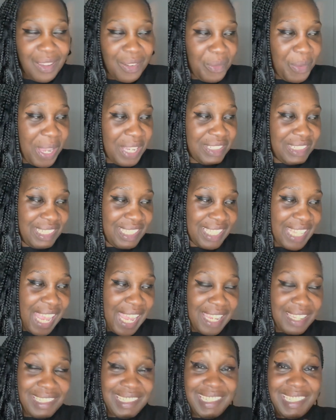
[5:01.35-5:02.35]
where she
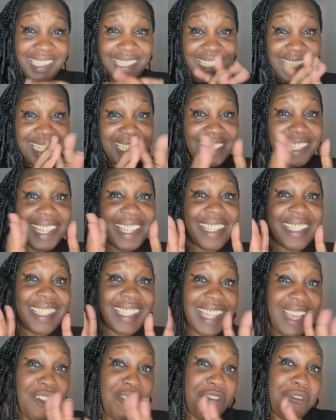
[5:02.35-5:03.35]
says she sees
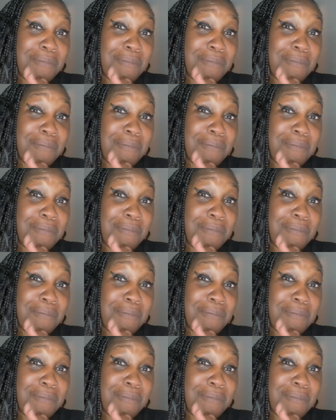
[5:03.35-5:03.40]
herself